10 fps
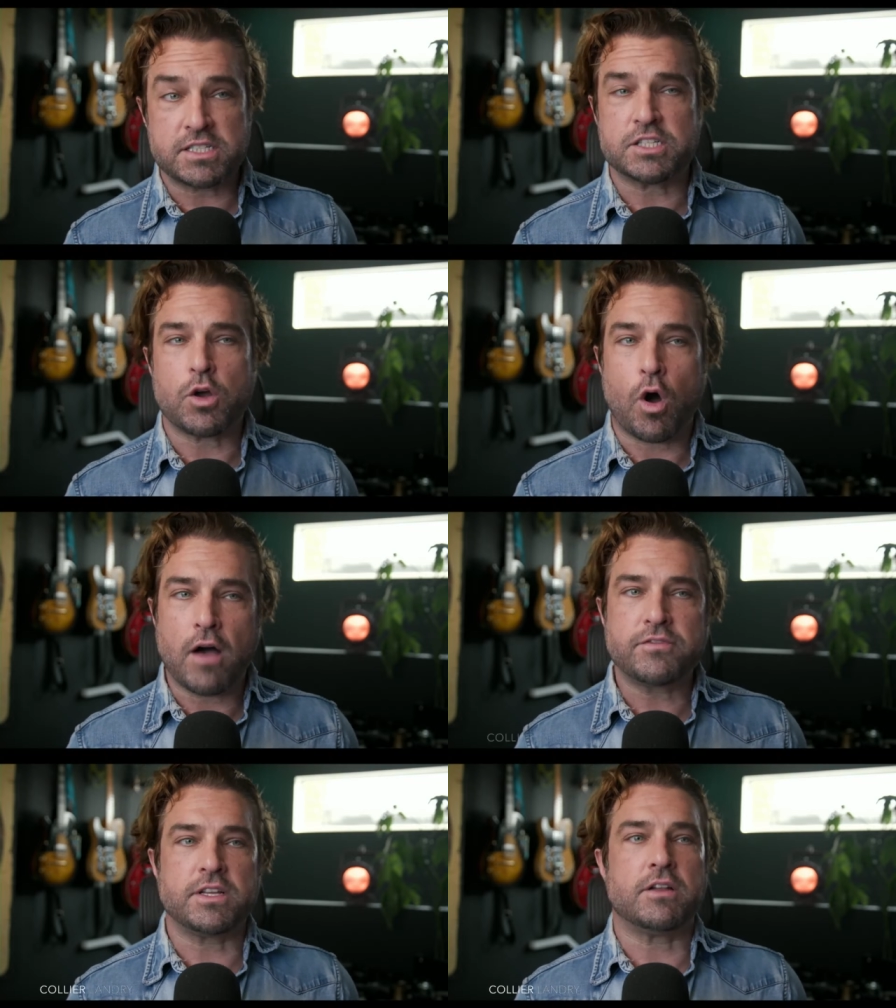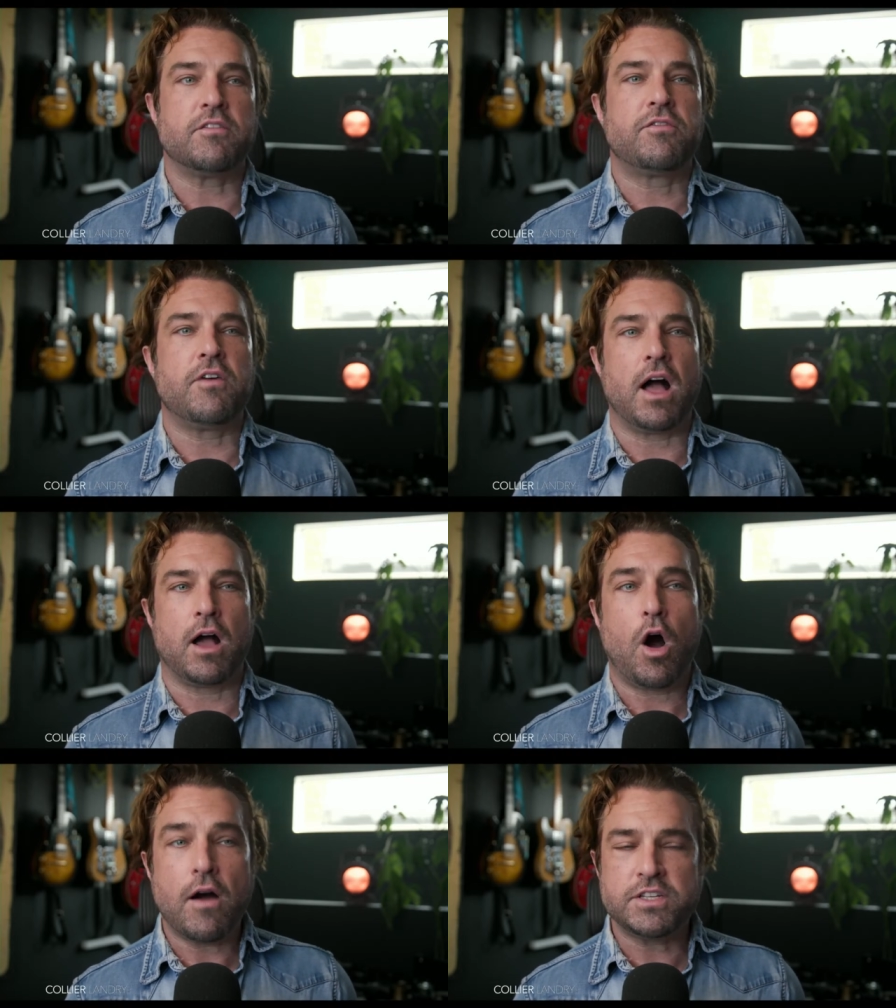
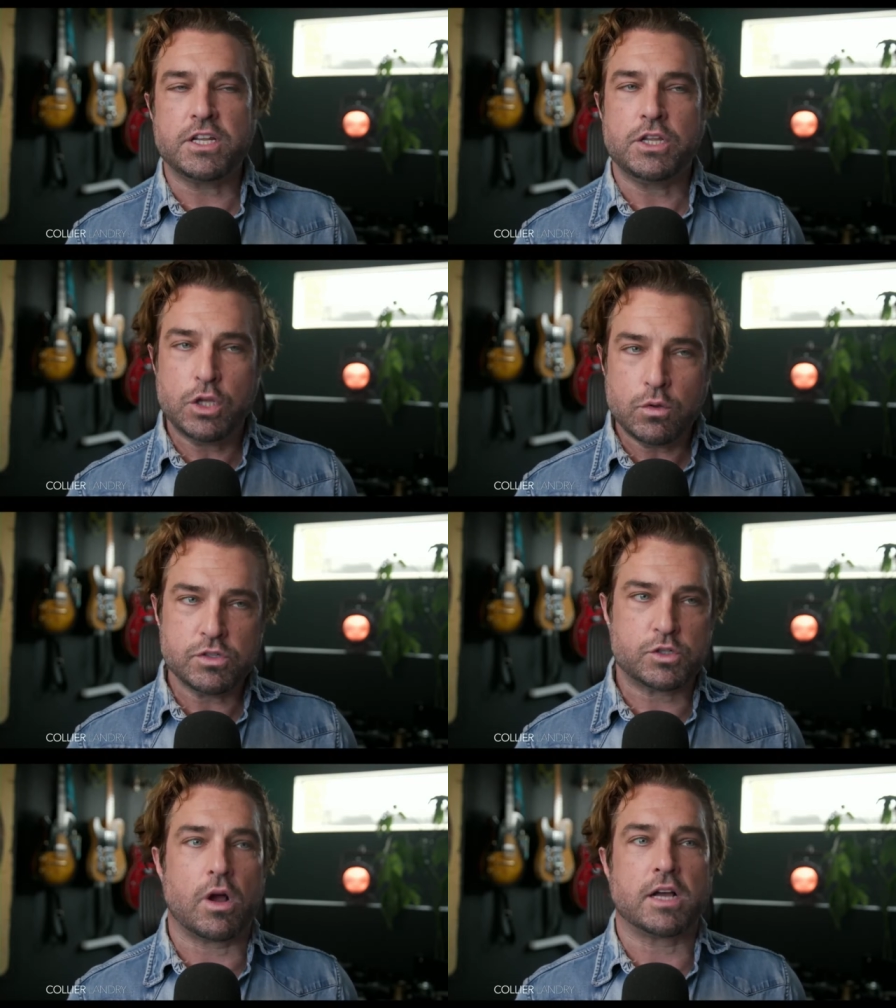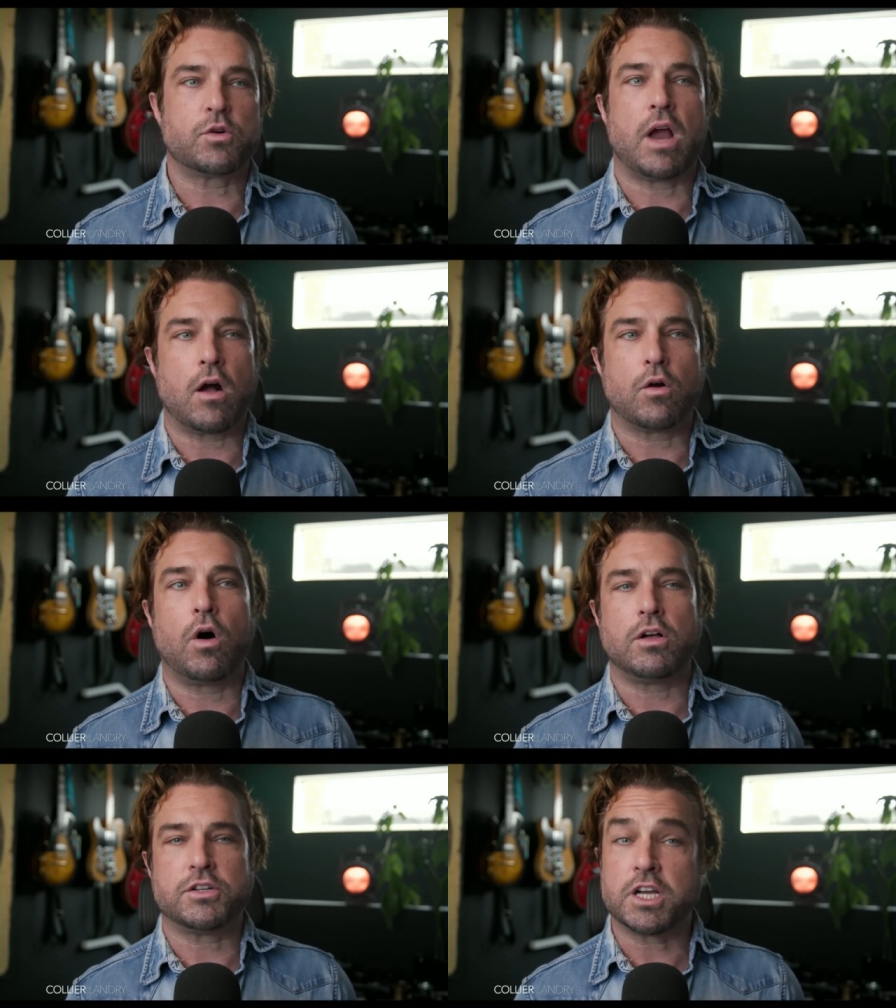often use drugs or
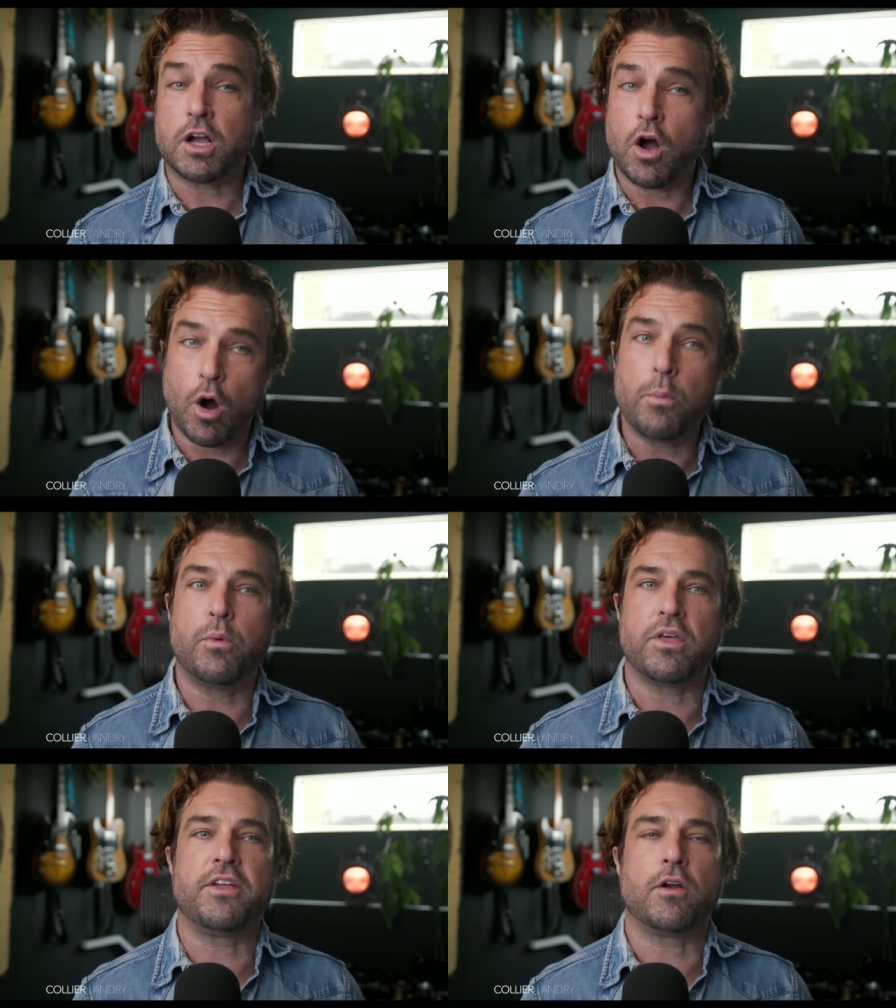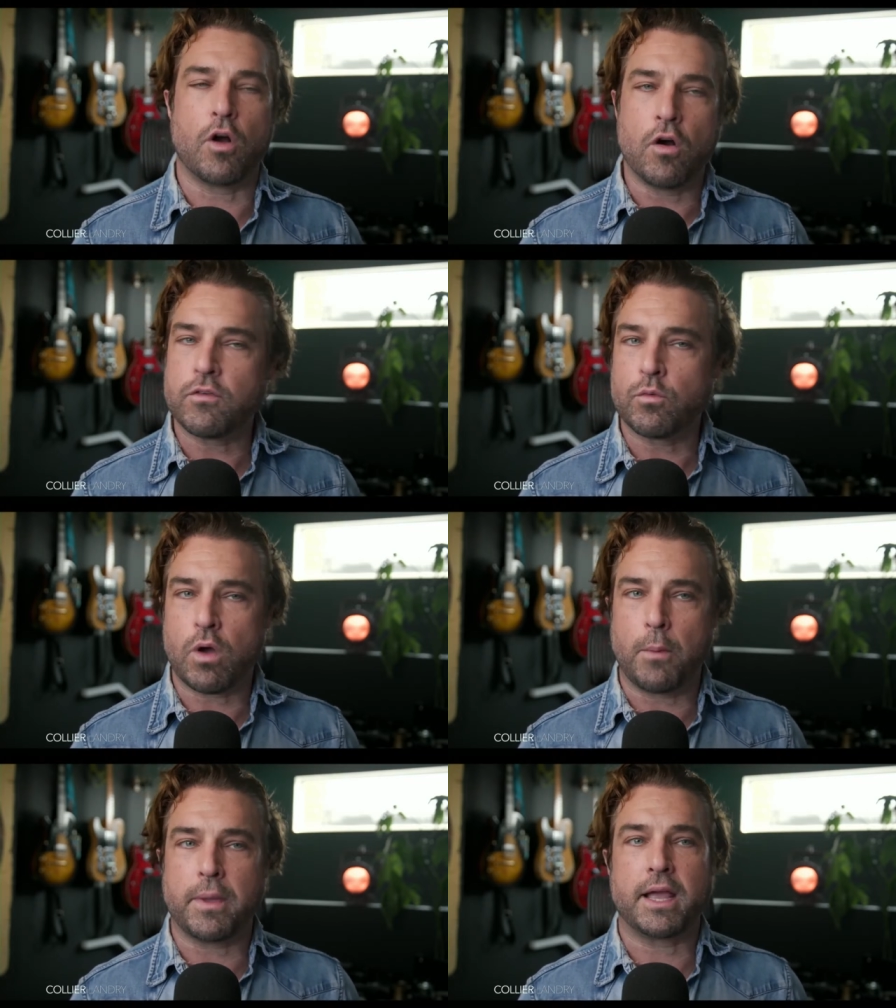alcohol to cope with their
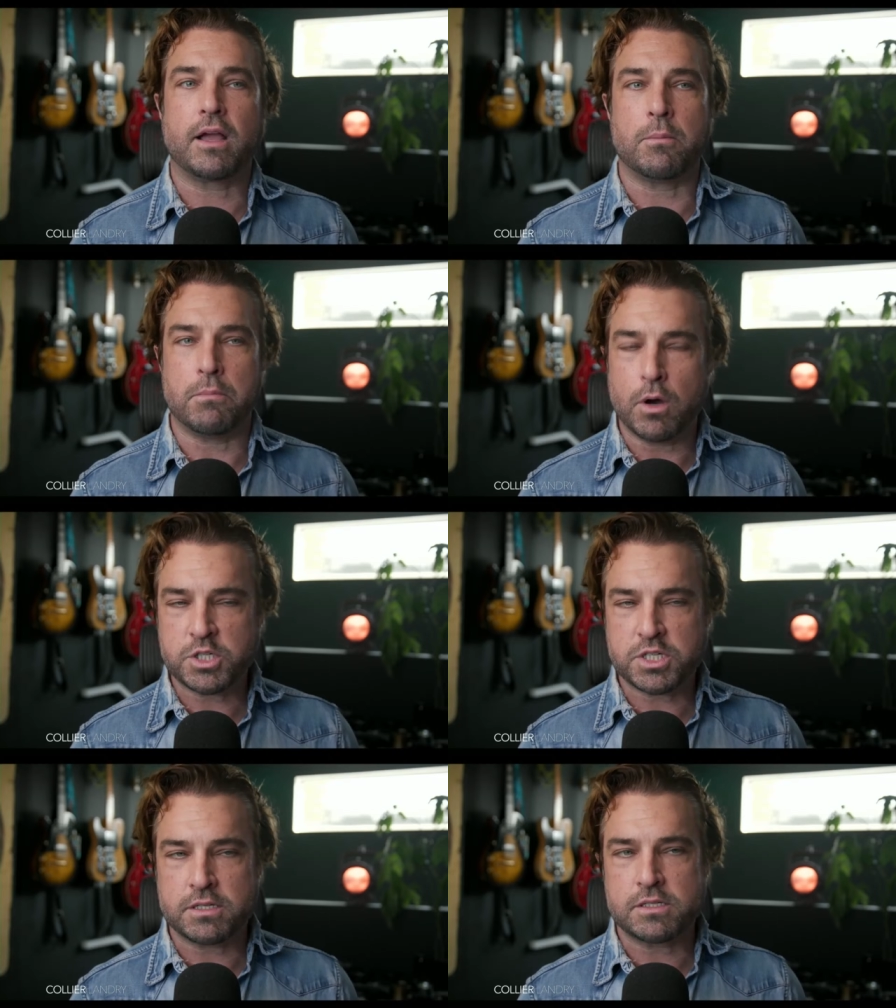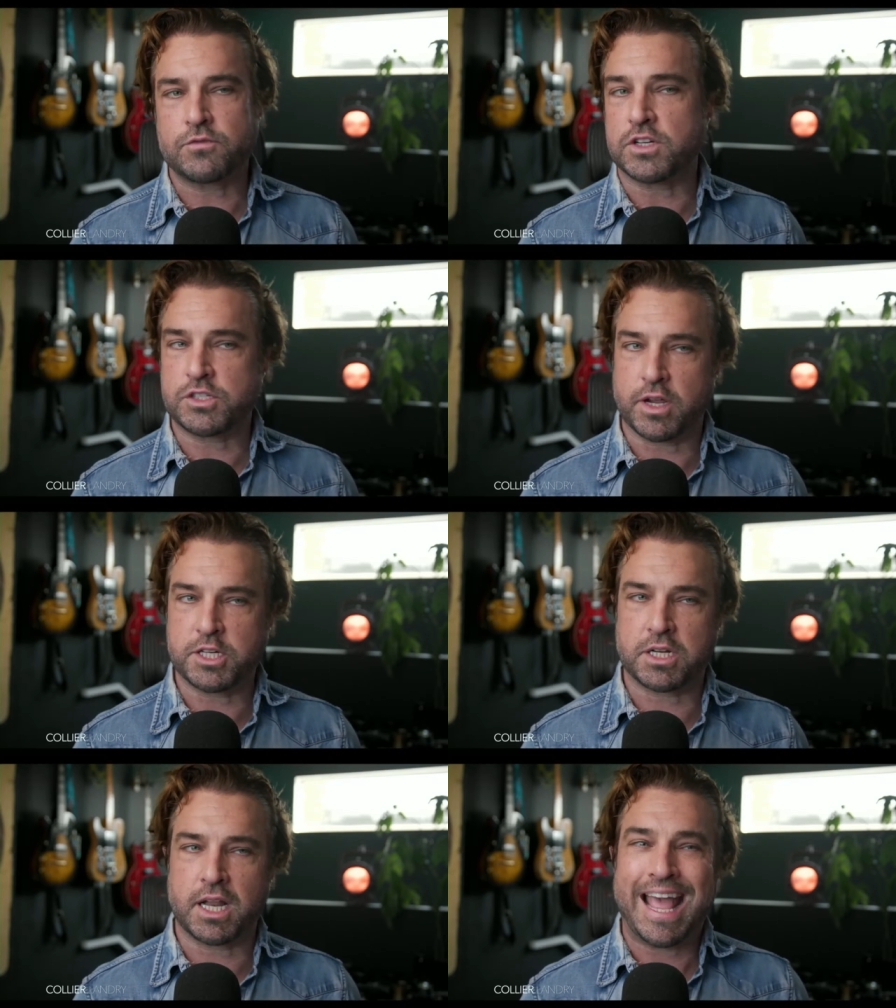overwhelming emotions,
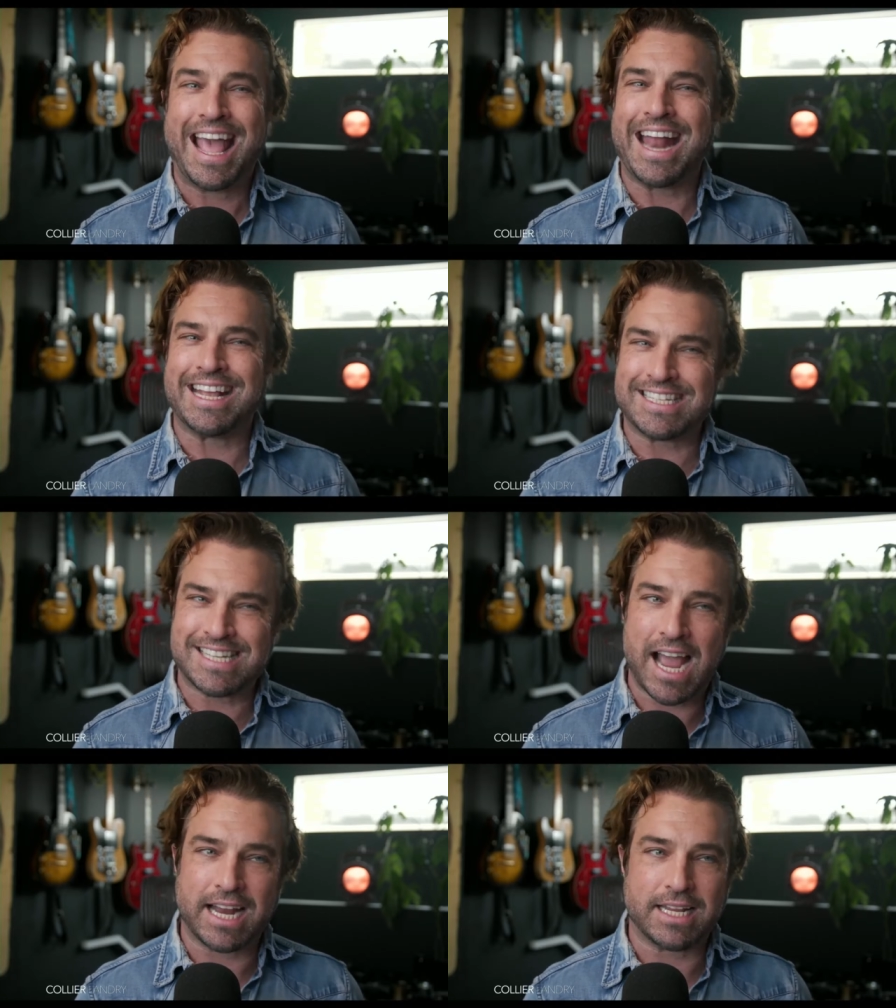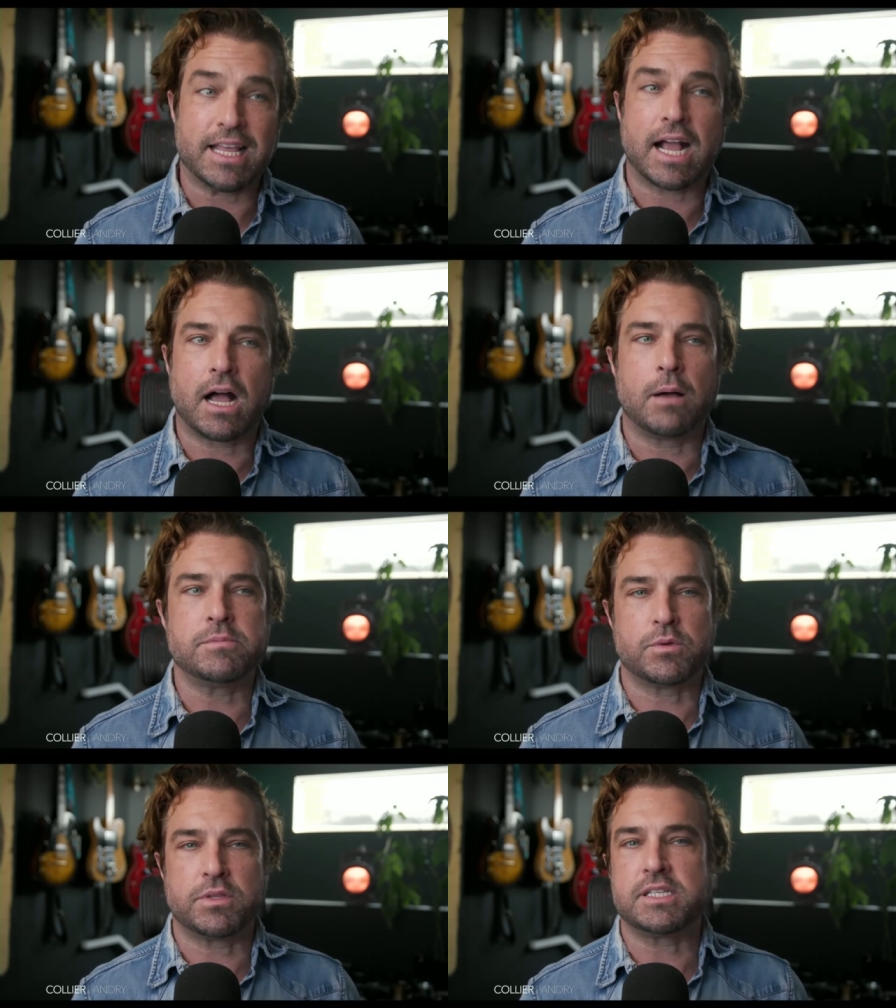frustration, and anxiety that comes
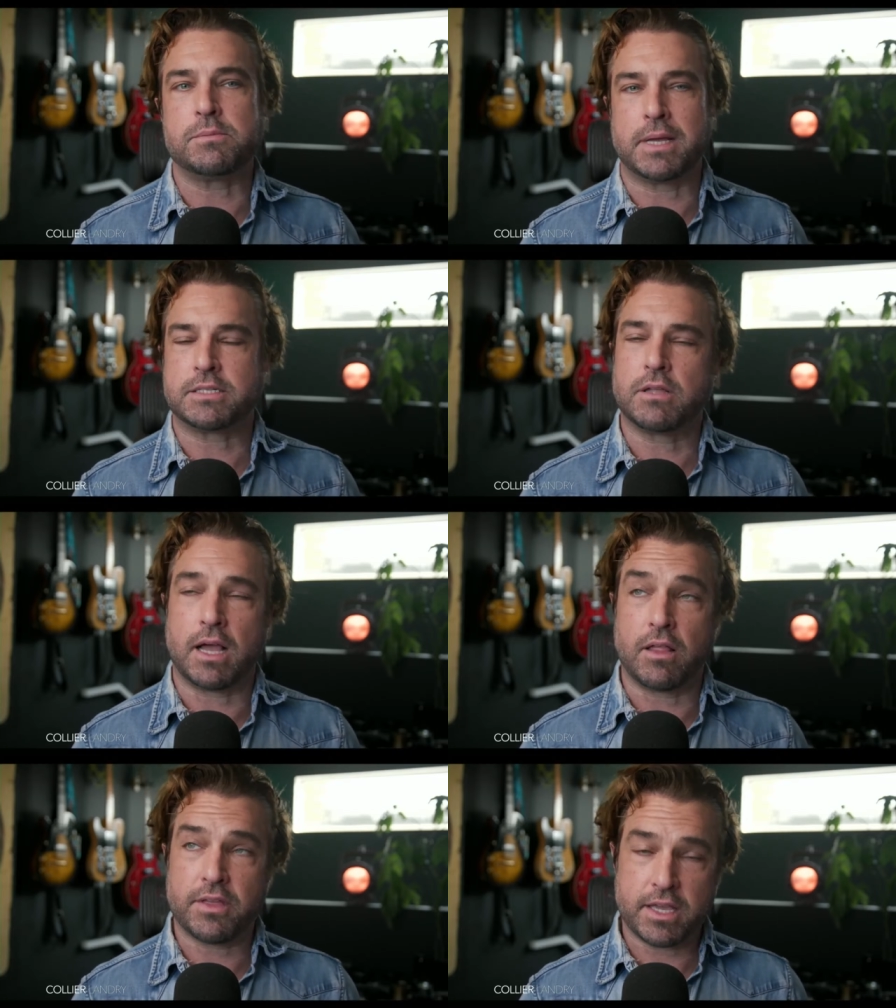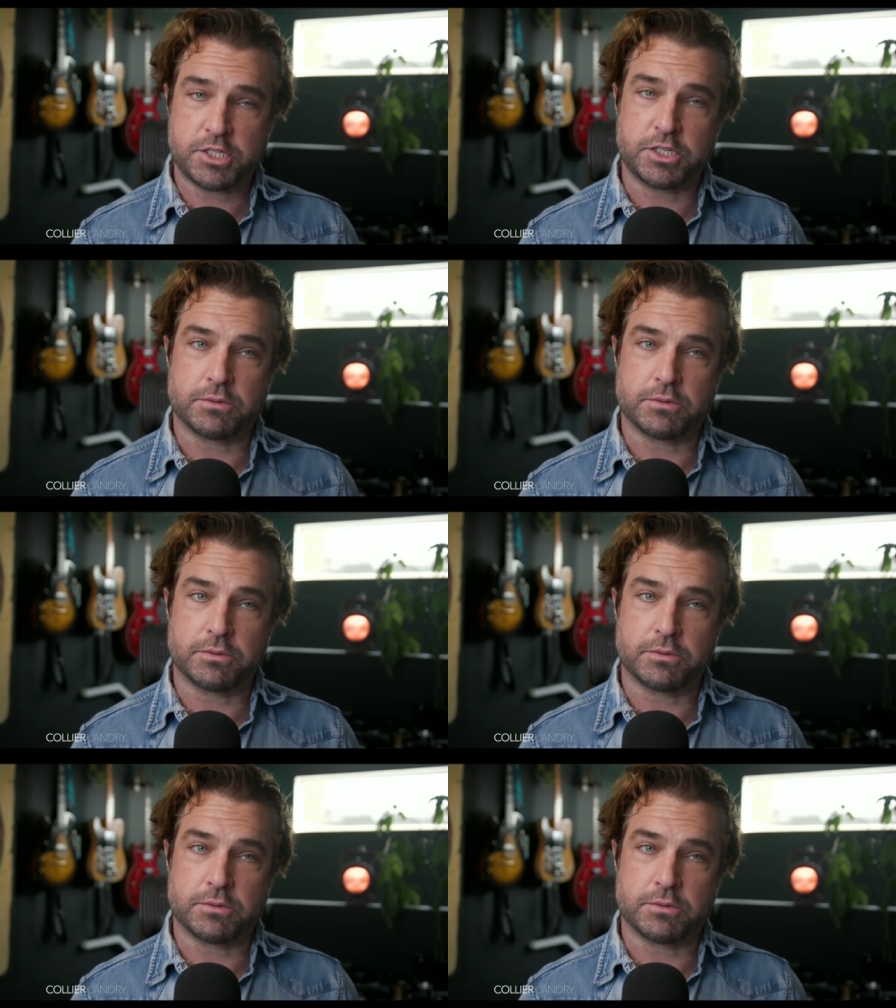with this mental health issue.